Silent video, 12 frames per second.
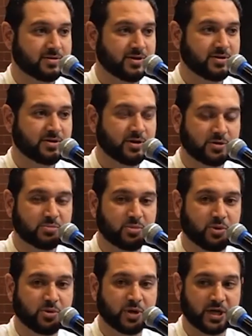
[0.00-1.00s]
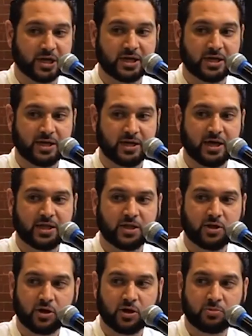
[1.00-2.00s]
a young boy, and the
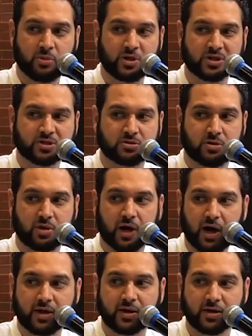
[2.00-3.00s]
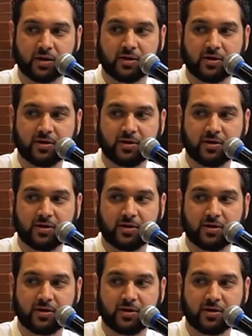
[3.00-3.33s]
young boy is crying.